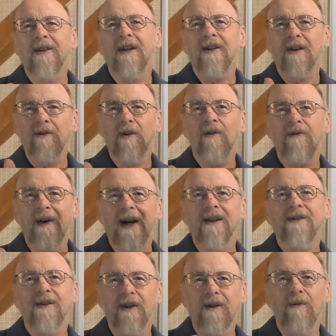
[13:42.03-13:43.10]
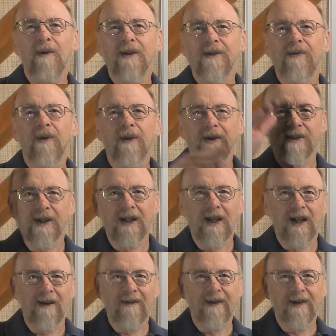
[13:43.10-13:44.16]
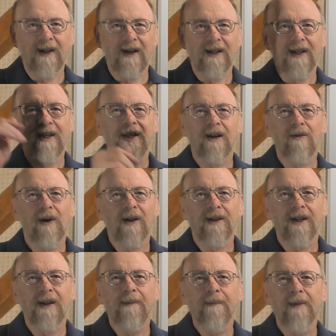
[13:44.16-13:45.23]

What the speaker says: tend to grow faster than ones where there's a lot of inequality.